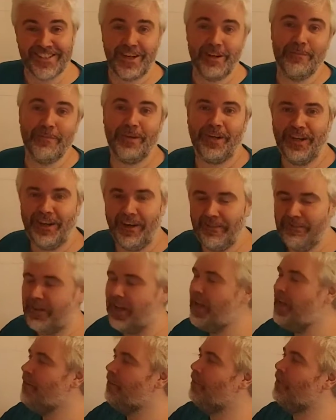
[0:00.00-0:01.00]
are a bit off,
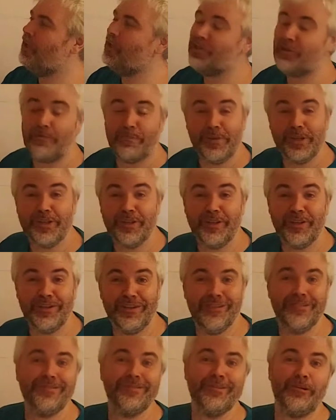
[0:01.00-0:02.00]
but it should be good
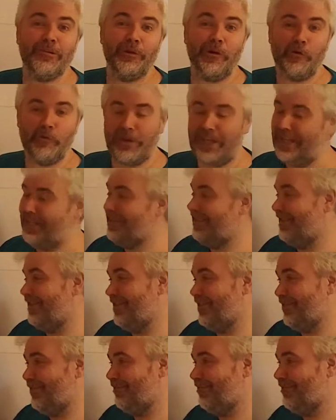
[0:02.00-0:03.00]
enough for what we need to do.